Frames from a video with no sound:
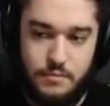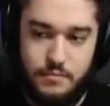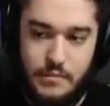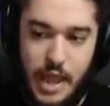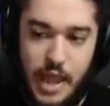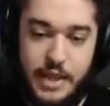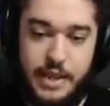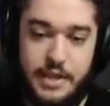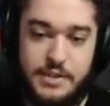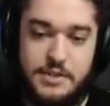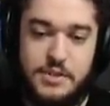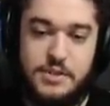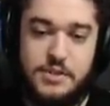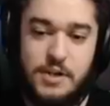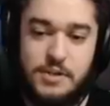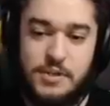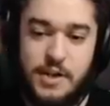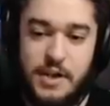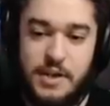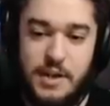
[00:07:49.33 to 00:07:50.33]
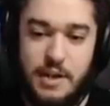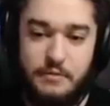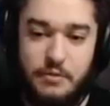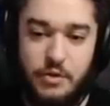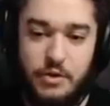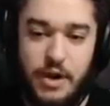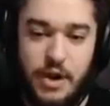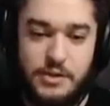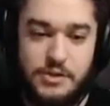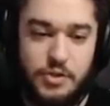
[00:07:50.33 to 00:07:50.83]
I guess it's because I never
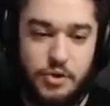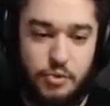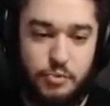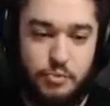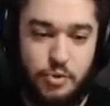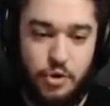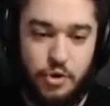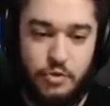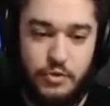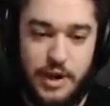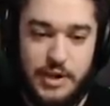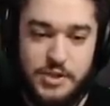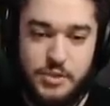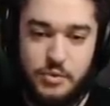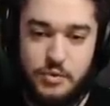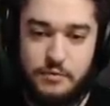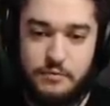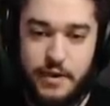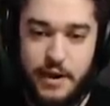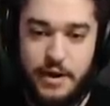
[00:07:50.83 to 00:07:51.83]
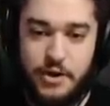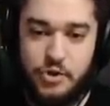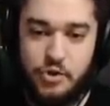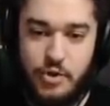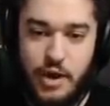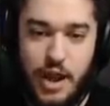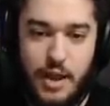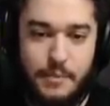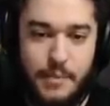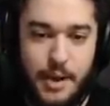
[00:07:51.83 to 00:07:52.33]
got to progress with Fire
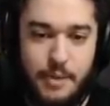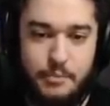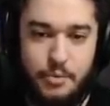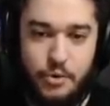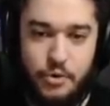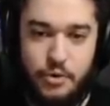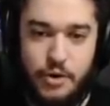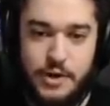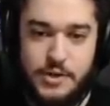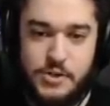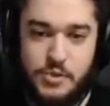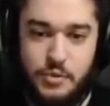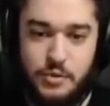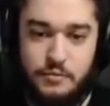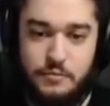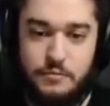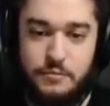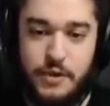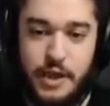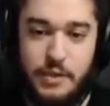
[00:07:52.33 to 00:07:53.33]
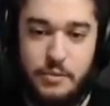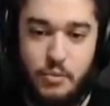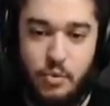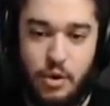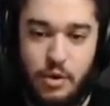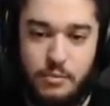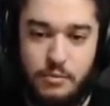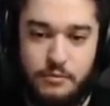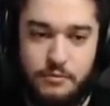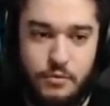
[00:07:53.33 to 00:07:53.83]
Trap. I progressed with Flame
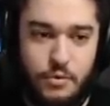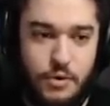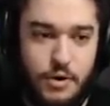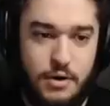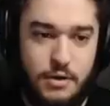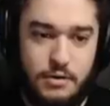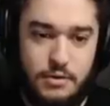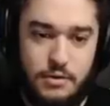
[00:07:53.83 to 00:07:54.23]
Wall before.